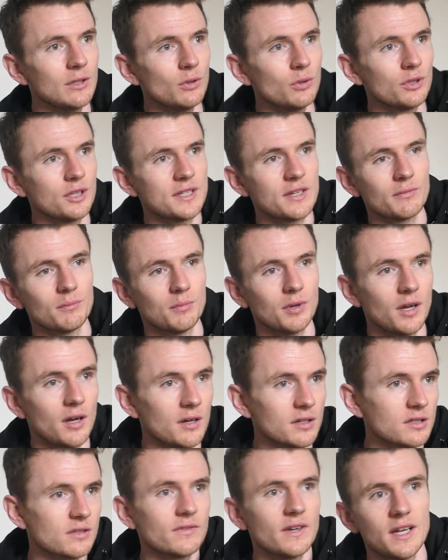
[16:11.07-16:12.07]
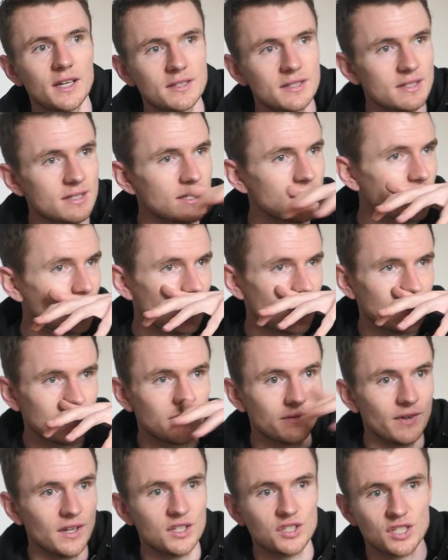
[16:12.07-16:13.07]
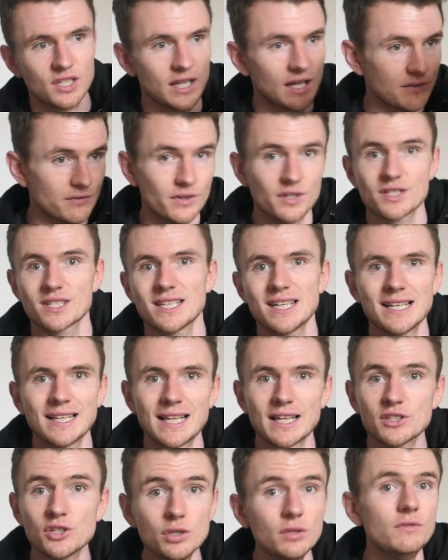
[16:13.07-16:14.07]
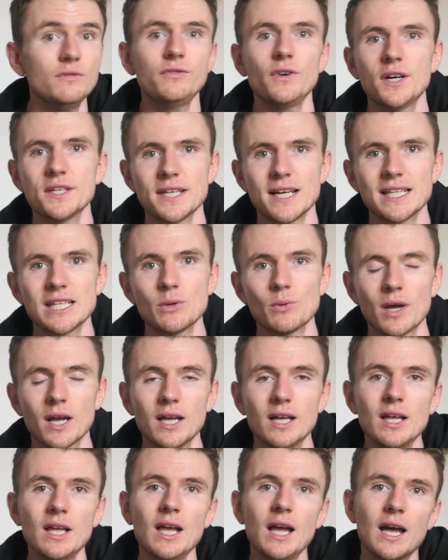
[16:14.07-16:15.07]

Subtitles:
in all the different parks, Fantasyland, Adventureland, Frontierland, couldn't find it anywhere